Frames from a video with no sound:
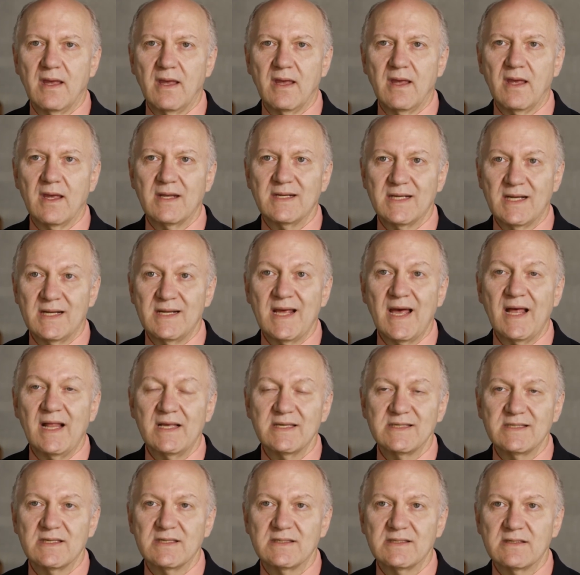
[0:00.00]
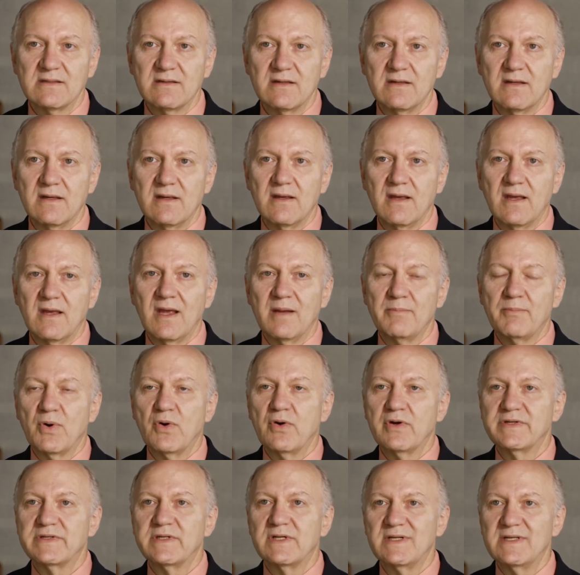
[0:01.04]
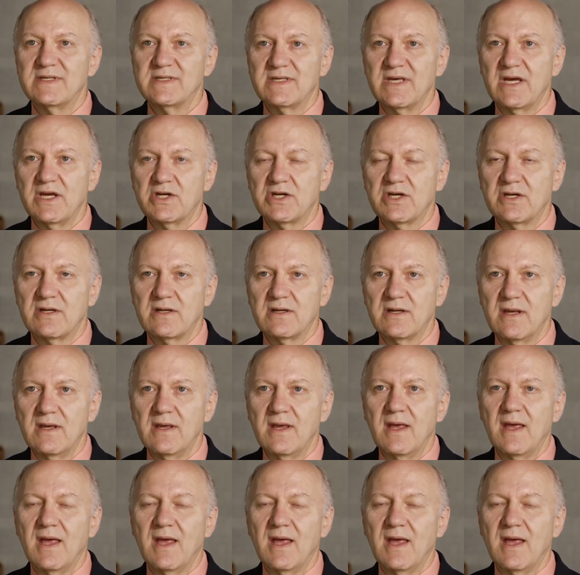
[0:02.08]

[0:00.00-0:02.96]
and analysis and personalization